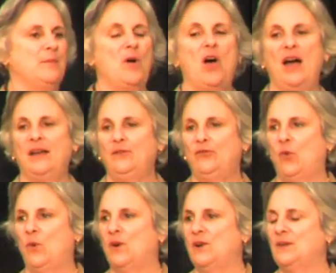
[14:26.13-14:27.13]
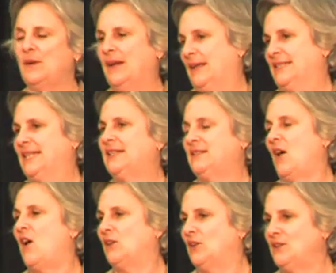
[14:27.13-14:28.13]
bought for
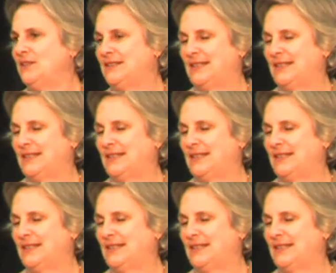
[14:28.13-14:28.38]
$6